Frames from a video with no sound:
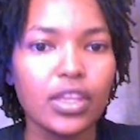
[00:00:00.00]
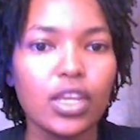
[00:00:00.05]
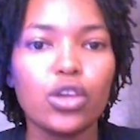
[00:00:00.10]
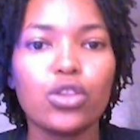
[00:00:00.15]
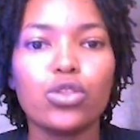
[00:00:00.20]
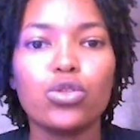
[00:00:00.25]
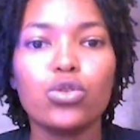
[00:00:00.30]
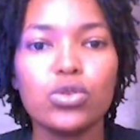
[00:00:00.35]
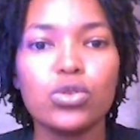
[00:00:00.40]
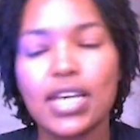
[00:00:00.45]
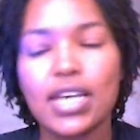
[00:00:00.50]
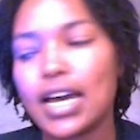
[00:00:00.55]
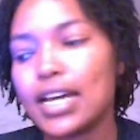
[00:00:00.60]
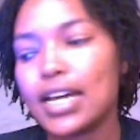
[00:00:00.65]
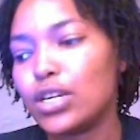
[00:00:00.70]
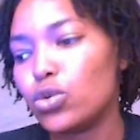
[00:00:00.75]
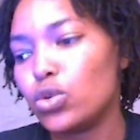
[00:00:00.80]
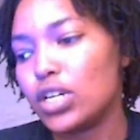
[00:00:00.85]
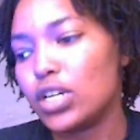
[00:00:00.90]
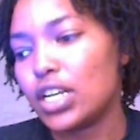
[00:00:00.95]
those are
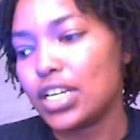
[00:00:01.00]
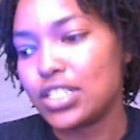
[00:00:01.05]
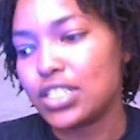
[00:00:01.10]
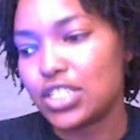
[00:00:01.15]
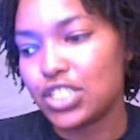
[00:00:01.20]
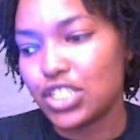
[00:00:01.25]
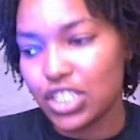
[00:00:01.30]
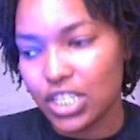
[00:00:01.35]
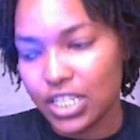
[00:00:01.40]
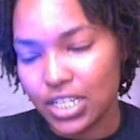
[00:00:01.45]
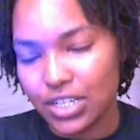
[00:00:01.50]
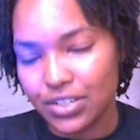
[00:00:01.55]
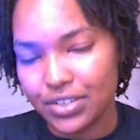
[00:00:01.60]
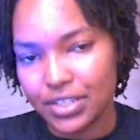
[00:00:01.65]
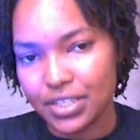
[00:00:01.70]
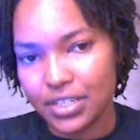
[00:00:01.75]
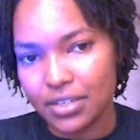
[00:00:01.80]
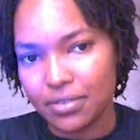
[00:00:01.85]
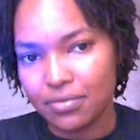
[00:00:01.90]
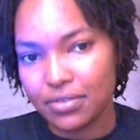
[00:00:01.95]
known as
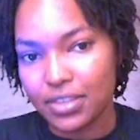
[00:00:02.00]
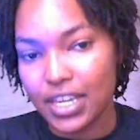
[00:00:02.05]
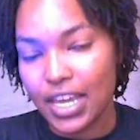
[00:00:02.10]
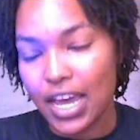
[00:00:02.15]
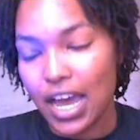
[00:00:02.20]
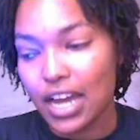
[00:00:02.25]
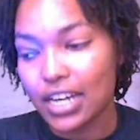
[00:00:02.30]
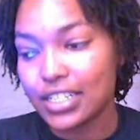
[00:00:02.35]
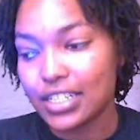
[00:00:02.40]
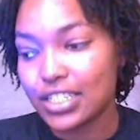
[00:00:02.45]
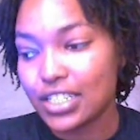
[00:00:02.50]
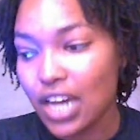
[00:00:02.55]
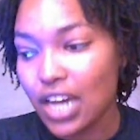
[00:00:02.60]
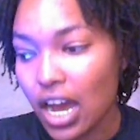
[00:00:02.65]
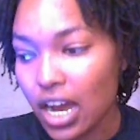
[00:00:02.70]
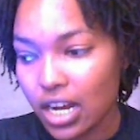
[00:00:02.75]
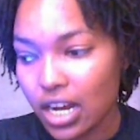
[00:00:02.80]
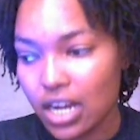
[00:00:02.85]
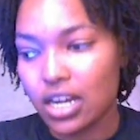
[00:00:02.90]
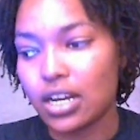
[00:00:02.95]
generative. They are
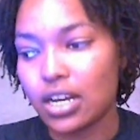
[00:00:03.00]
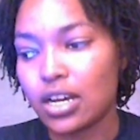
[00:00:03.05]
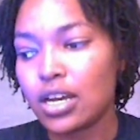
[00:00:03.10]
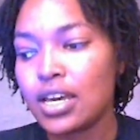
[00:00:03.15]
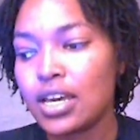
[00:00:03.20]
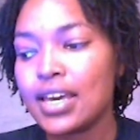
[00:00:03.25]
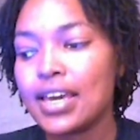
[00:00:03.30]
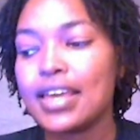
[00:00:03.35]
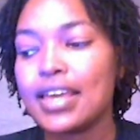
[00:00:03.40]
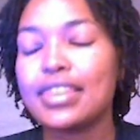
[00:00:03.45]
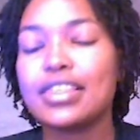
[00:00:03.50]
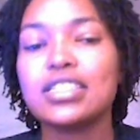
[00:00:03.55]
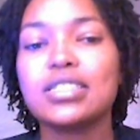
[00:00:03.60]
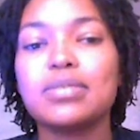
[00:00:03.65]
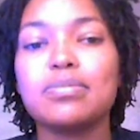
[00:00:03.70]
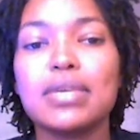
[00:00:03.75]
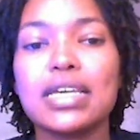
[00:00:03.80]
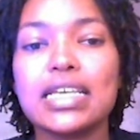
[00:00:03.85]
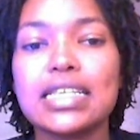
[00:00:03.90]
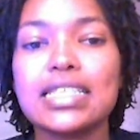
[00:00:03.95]
darker. This
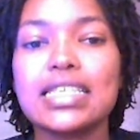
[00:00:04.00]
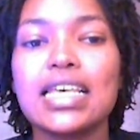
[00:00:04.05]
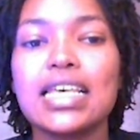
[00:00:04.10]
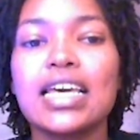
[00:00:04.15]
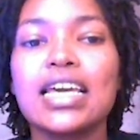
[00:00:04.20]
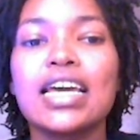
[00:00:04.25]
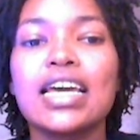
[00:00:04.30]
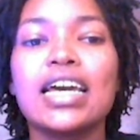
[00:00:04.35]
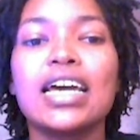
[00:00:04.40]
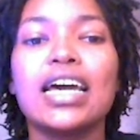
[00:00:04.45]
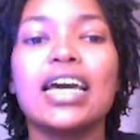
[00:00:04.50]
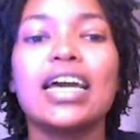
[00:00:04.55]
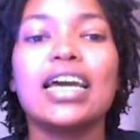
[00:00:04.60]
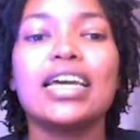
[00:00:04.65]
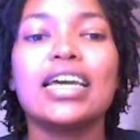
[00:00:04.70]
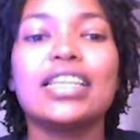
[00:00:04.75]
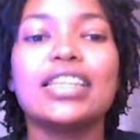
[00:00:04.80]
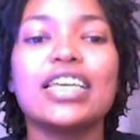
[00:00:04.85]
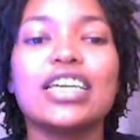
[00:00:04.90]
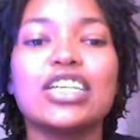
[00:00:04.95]
means
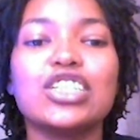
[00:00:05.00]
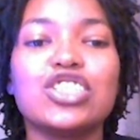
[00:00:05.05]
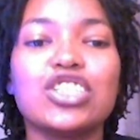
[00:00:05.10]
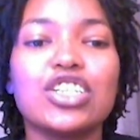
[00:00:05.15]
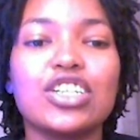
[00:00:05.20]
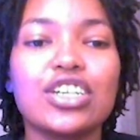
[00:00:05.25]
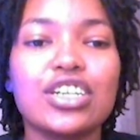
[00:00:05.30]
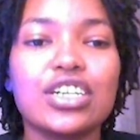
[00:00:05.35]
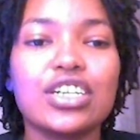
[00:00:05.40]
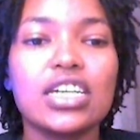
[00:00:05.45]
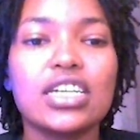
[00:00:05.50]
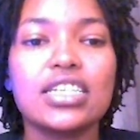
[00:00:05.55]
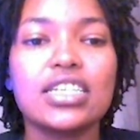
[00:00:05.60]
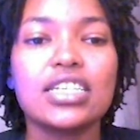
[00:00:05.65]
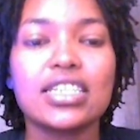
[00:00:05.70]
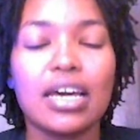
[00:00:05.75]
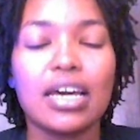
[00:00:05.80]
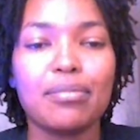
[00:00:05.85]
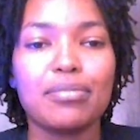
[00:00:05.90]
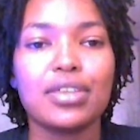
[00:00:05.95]
they generate
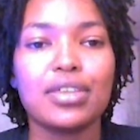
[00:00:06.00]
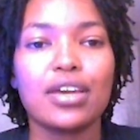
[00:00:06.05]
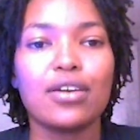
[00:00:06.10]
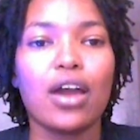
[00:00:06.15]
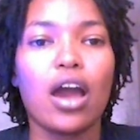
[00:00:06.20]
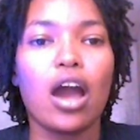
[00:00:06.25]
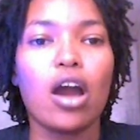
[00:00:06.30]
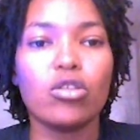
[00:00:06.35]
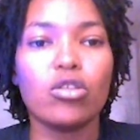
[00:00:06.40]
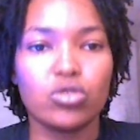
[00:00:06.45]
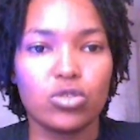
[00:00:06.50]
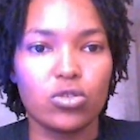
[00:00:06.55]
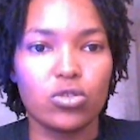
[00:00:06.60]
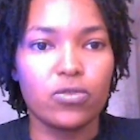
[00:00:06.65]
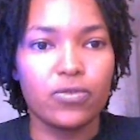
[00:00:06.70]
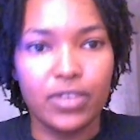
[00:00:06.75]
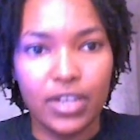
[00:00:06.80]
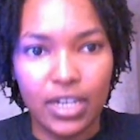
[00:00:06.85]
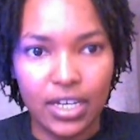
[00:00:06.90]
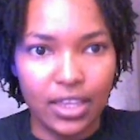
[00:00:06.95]
something out of
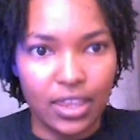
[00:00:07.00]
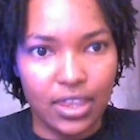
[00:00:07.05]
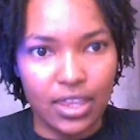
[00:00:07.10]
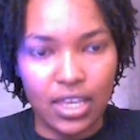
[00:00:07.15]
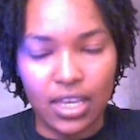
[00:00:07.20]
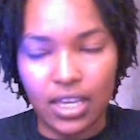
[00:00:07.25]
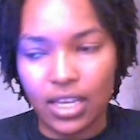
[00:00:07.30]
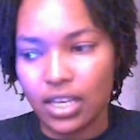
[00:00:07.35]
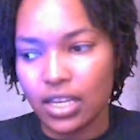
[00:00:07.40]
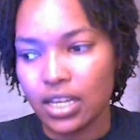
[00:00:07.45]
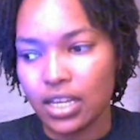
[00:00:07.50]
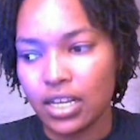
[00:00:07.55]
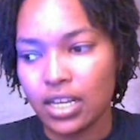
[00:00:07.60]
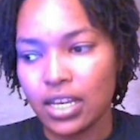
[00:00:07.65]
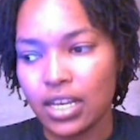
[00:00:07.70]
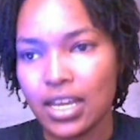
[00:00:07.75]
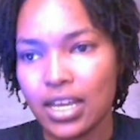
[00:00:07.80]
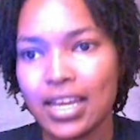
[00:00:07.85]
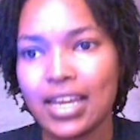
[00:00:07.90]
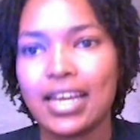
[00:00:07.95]
nothing.
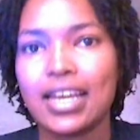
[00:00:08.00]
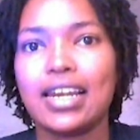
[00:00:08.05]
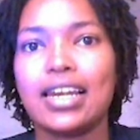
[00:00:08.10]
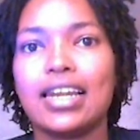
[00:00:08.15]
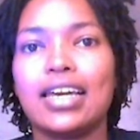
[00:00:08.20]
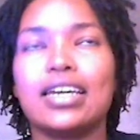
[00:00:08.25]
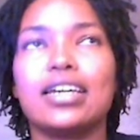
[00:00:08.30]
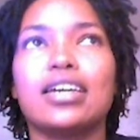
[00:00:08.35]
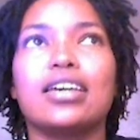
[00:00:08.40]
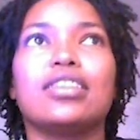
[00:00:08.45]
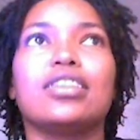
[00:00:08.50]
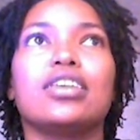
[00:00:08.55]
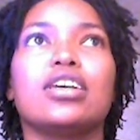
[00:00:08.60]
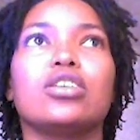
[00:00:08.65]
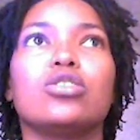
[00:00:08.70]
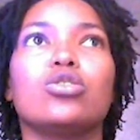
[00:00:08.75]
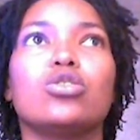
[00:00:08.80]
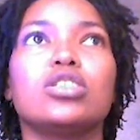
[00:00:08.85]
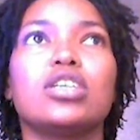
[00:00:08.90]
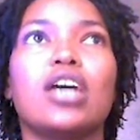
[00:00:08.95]
Like they
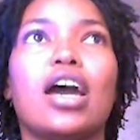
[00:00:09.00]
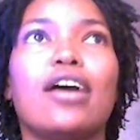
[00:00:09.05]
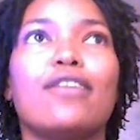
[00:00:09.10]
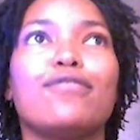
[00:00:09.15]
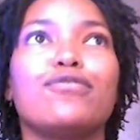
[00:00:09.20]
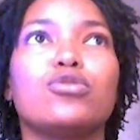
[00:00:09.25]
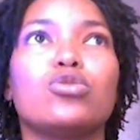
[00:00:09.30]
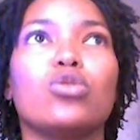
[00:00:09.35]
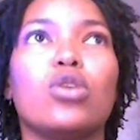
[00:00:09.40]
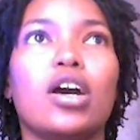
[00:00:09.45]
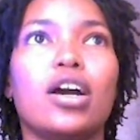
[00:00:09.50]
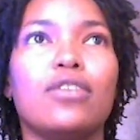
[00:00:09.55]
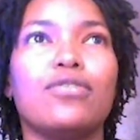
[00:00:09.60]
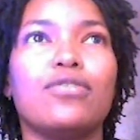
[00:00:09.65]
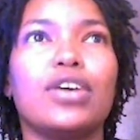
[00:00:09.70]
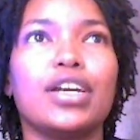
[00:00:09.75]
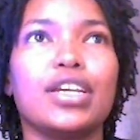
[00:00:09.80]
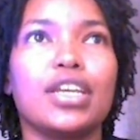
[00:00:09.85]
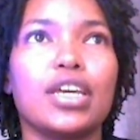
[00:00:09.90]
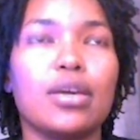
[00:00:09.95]
don't have to have
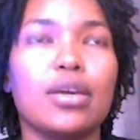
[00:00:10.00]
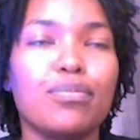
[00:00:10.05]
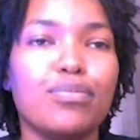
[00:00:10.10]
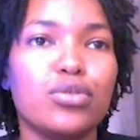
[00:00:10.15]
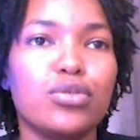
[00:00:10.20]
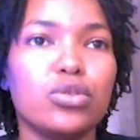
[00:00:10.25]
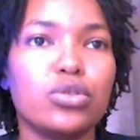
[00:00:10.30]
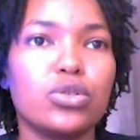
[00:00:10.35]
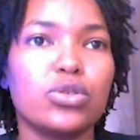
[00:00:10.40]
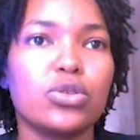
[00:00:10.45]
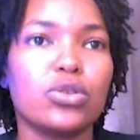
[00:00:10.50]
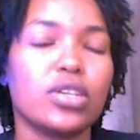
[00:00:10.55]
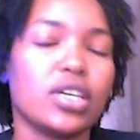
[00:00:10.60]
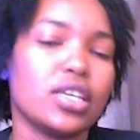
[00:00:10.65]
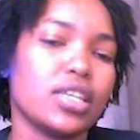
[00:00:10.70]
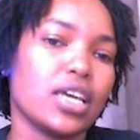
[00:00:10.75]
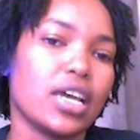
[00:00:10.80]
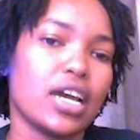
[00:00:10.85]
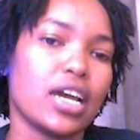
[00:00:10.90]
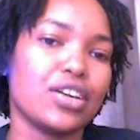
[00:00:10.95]
an input so that they
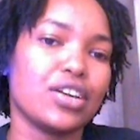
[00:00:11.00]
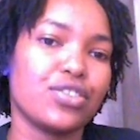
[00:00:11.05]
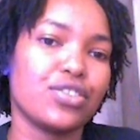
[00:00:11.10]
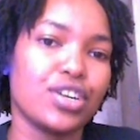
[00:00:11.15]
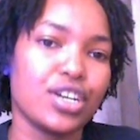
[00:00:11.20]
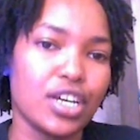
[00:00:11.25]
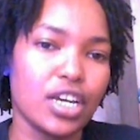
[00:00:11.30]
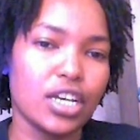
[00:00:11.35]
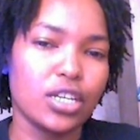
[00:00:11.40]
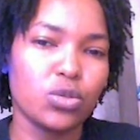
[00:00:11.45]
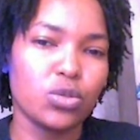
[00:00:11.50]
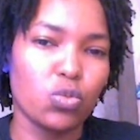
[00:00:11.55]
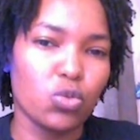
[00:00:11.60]
can create